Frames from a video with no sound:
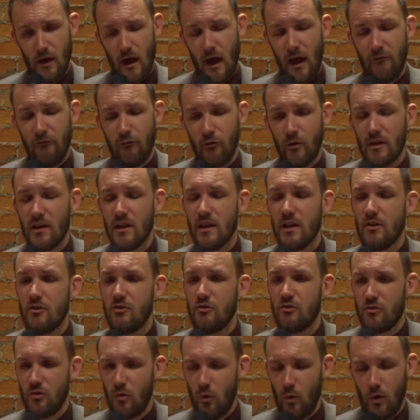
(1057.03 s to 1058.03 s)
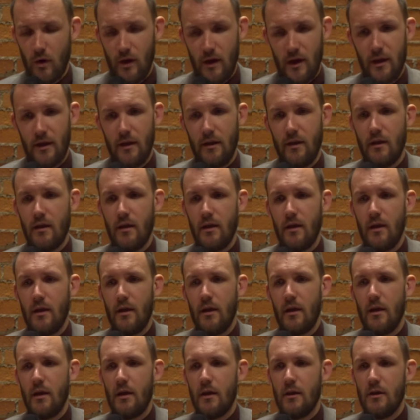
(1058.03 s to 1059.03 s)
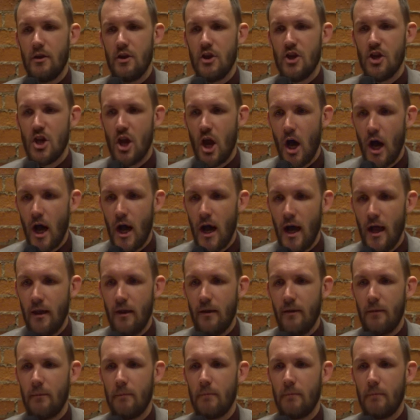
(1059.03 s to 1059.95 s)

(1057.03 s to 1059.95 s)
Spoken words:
I've really enjoyed not